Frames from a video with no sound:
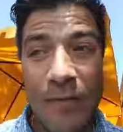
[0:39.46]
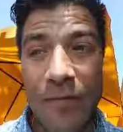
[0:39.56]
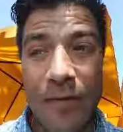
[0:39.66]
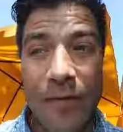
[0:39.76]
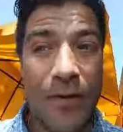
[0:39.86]

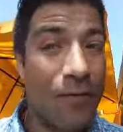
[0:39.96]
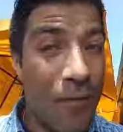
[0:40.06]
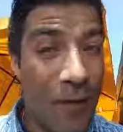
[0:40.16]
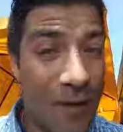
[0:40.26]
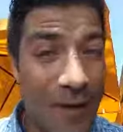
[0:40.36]
for the
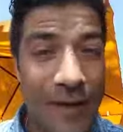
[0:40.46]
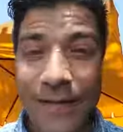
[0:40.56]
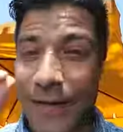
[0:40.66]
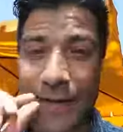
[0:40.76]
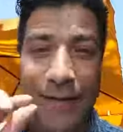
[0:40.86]
Uforia thing,
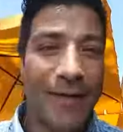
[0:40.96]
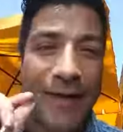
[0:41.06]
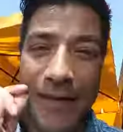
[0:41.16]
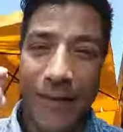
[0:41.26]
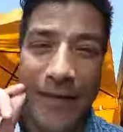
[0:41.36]
it's, it's they
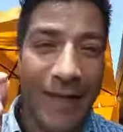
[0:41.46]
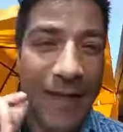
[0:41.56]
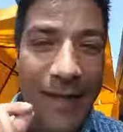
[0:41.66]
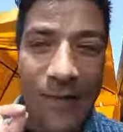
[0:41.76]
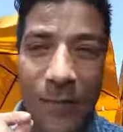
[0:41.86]
do a
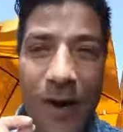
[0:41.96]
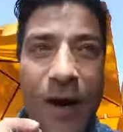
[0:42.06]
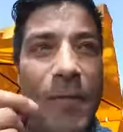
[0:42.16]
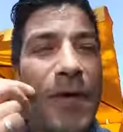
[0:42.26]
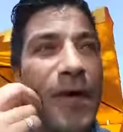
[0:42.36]
DNA
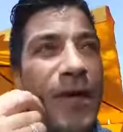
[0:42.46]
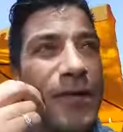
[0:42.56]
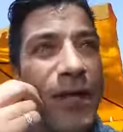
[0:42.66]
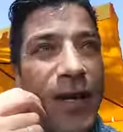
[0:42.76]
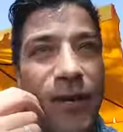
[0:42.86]
swab,
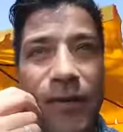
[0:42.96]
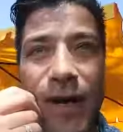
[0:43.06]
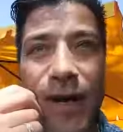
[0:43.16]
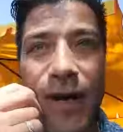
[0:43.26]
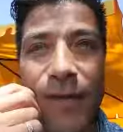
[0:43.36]
check your
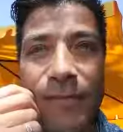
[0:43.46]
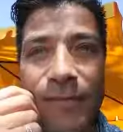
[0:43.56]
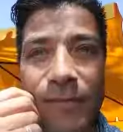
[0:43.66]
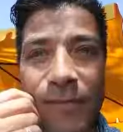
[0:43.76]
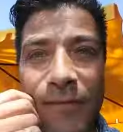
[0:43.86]
uh,
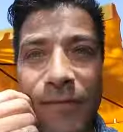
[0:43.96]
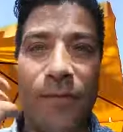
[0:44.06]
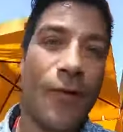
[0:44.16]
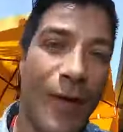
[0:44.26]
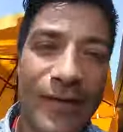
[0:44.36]

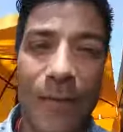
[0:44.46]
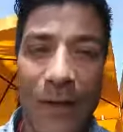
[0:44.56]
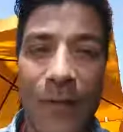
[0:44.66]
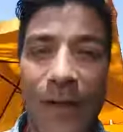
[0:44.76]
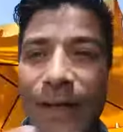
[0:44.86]
for your
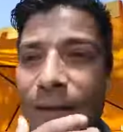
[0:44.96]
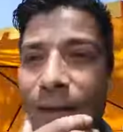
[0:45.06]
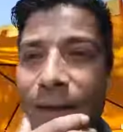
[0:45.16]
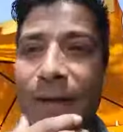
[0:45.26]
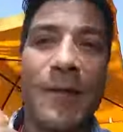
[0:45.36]
recipe really.
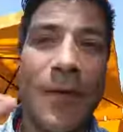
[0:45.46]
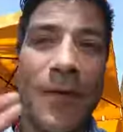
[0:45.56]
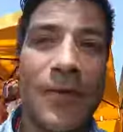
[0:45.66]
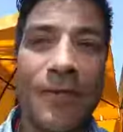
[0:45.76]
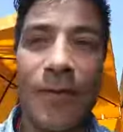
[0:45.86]
They
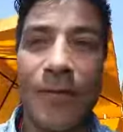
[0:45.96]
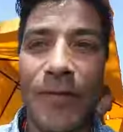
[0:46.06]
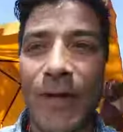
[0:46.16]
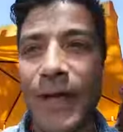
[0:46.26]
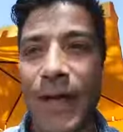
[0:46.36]
dispose of your
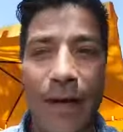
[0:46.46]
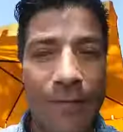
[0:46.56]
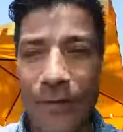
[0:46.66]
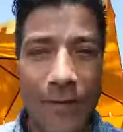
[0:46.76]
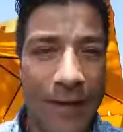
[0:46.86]
DNA
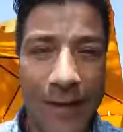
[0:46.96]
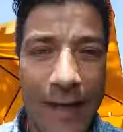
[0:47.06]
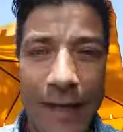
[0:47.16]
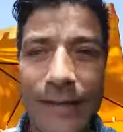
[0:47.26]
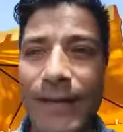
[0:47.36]
after 60
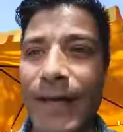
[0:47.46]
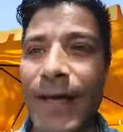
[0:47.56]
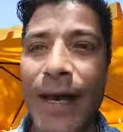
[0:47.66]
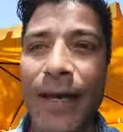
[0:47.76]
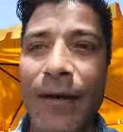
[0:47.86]
days.
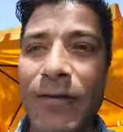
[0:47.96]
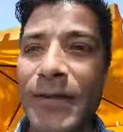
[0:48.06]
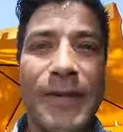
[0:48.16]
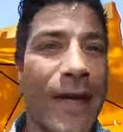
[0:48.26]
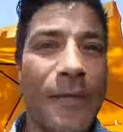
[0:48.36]
It goes to
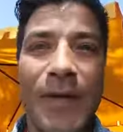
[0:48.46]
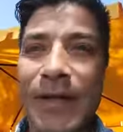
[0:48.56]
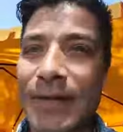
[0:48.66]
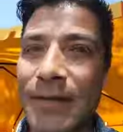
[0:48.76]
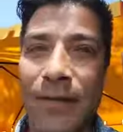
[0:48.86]
this company
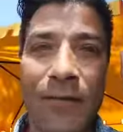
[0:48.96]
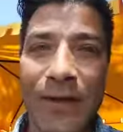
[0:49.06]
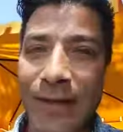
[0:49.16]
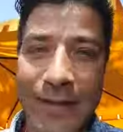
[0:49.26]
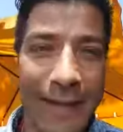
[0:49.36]
that
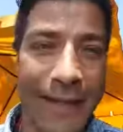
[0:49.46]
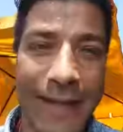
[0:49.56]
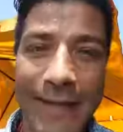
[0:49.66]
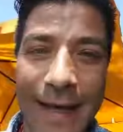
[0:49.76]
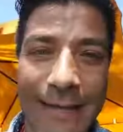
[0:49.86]
only does
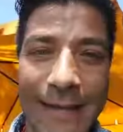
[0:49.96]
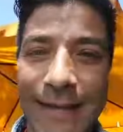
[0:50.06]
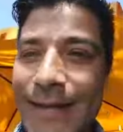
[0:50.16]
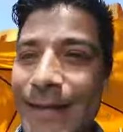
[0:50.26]
DNA in Texas.